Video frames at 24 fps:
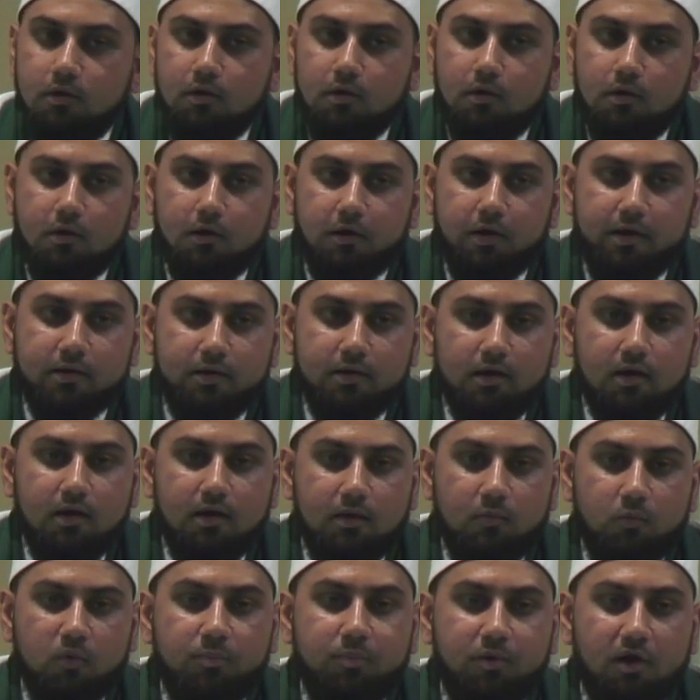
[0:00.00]
All right,
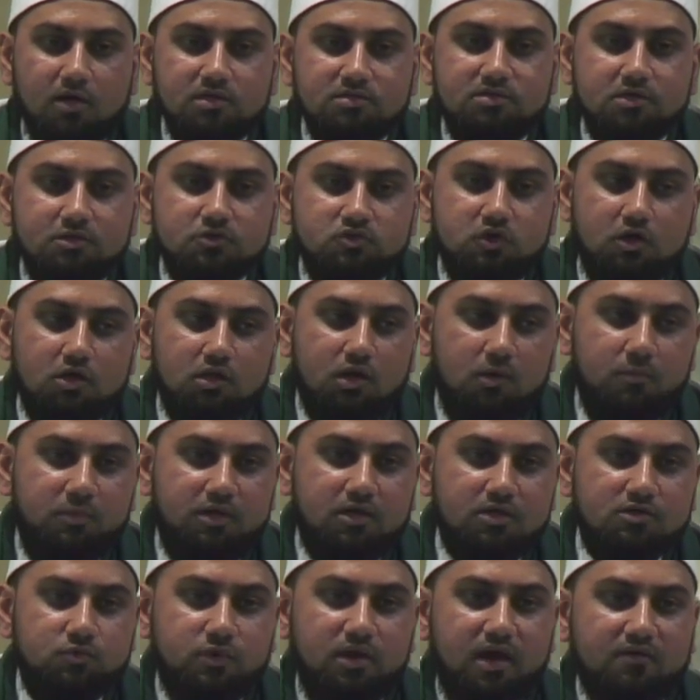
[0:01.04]
uh, we'll pause here, inshallah,
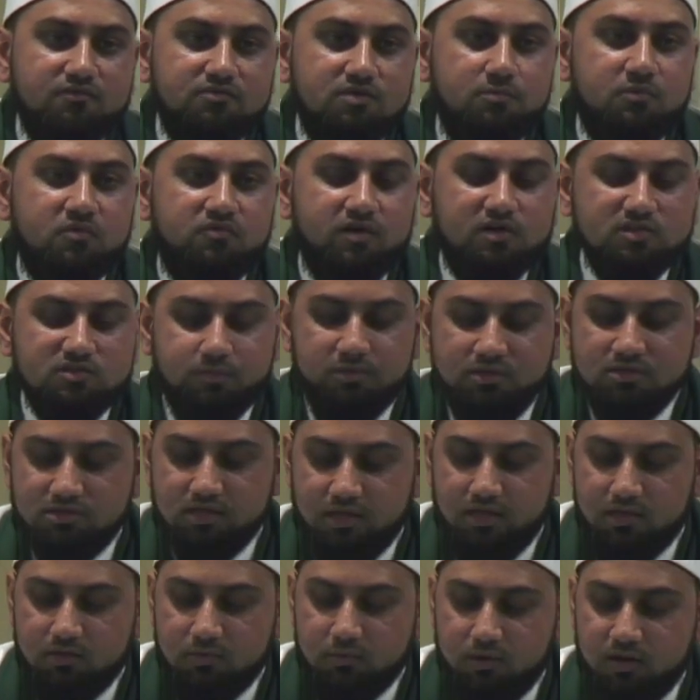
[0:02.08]
because we have some refreshments
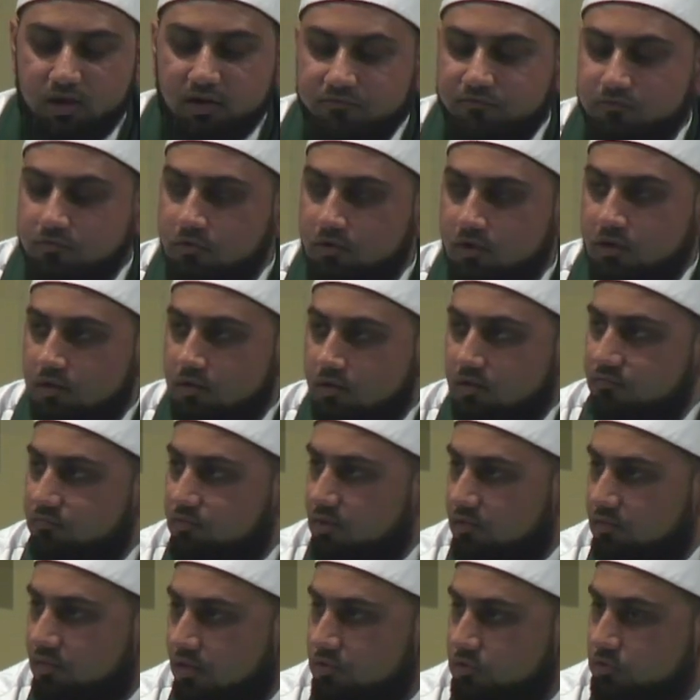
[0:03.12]
and we have to uh, give the
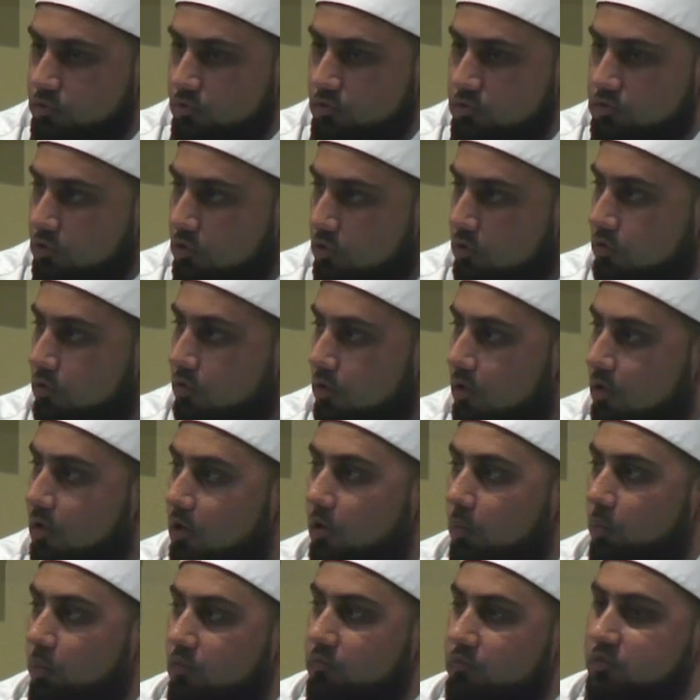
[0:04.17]
adhan soon. So
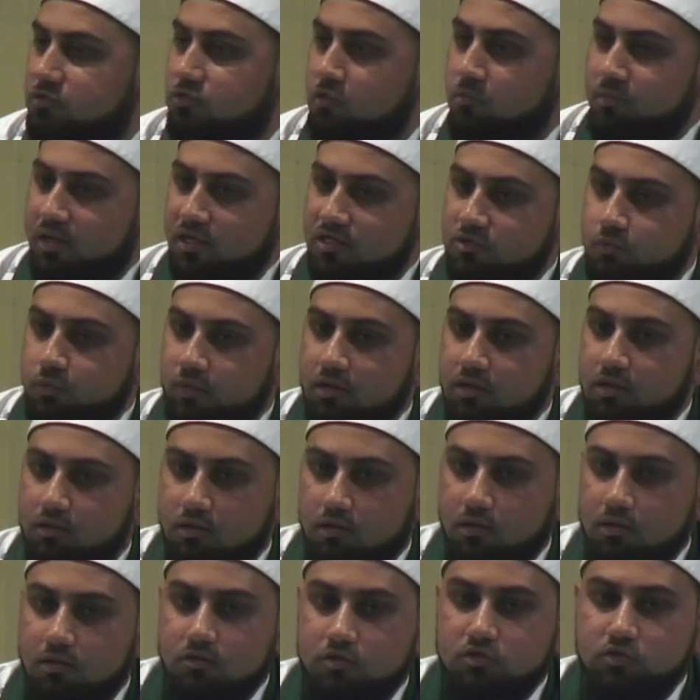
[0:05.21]
we'll resume next week,
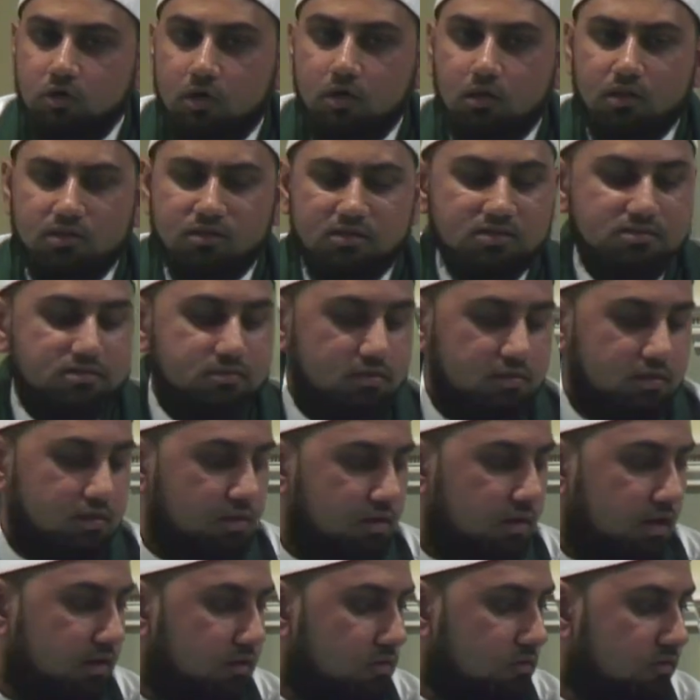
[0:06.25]
inshallah. This,
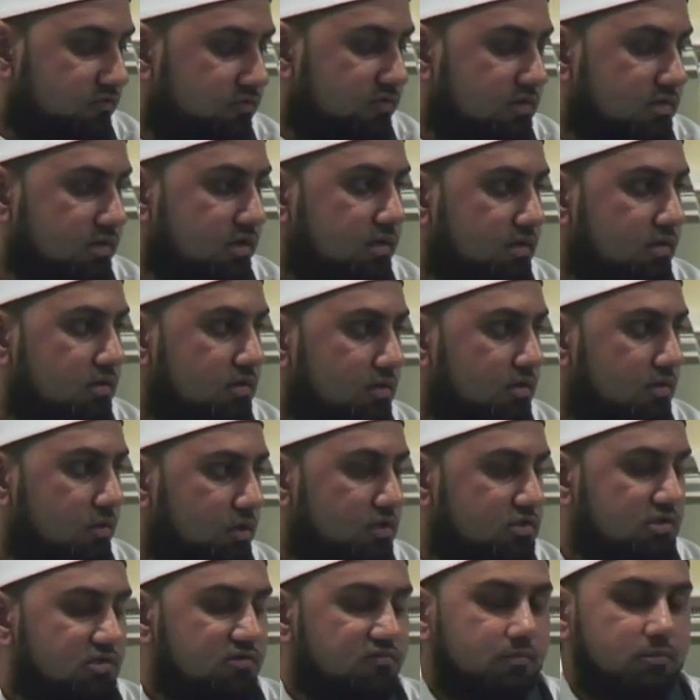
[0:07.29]
uh, I don't know if there's any
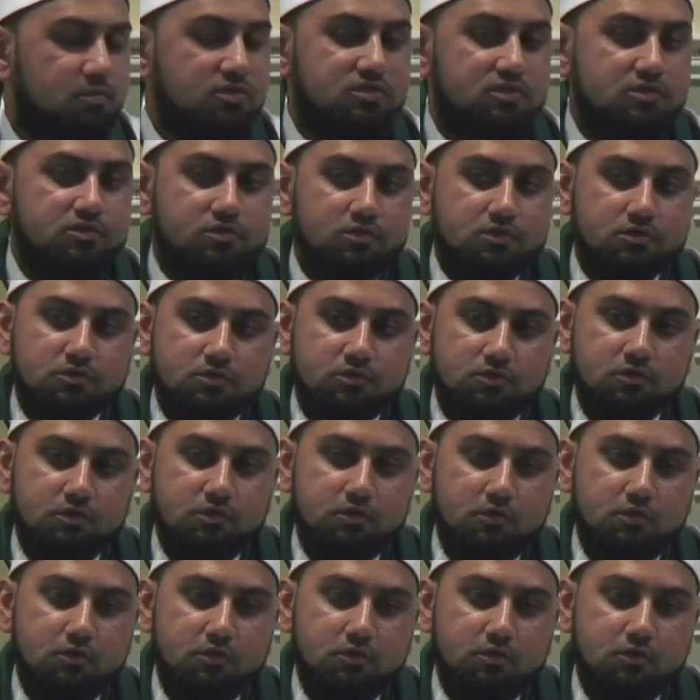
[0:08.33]
questions from the sisters.